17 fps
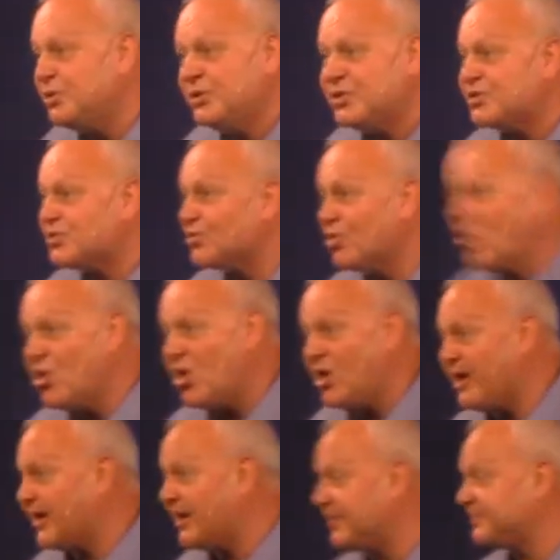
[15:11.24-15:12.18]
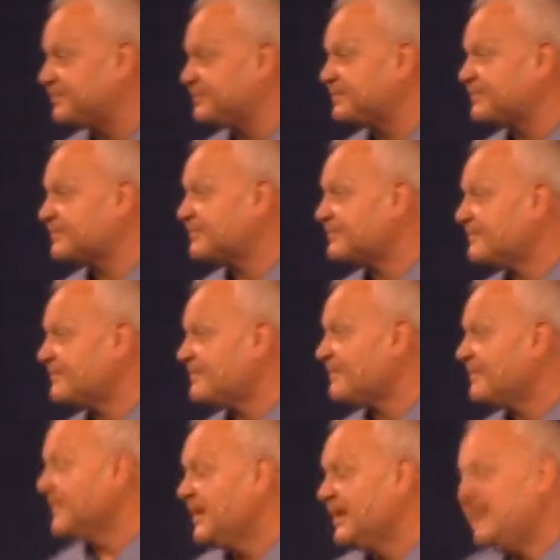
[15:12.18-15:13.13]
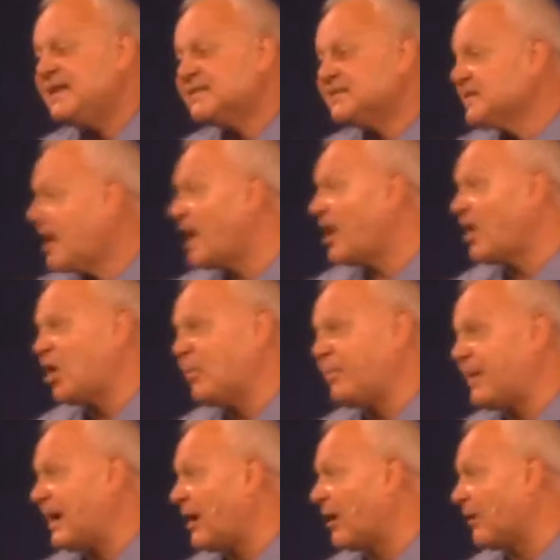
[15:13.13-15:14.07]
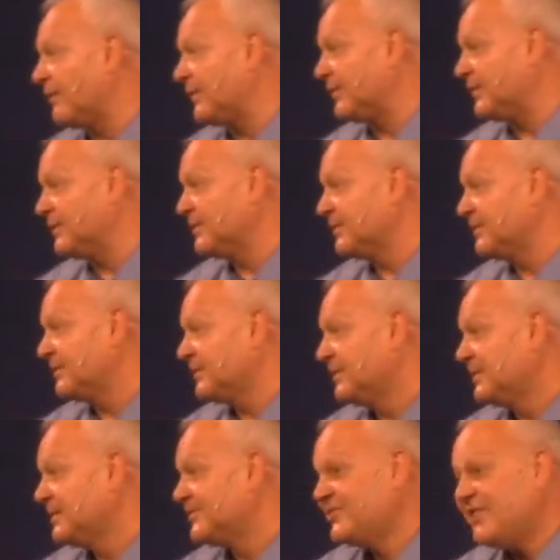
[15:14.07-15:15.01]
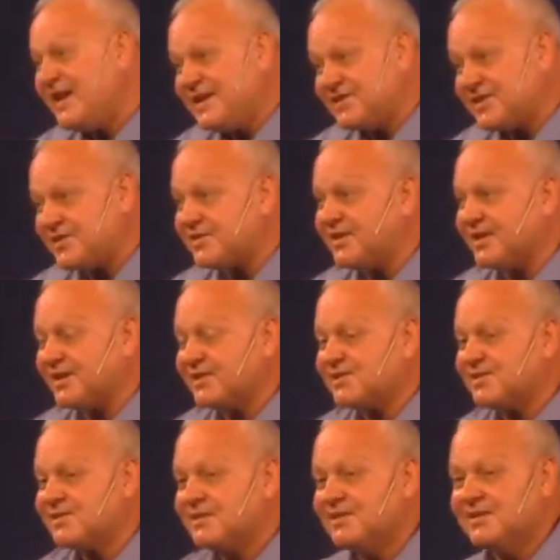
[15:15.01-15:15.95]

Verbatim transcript: destroy. He's not all powerful, Jesus is.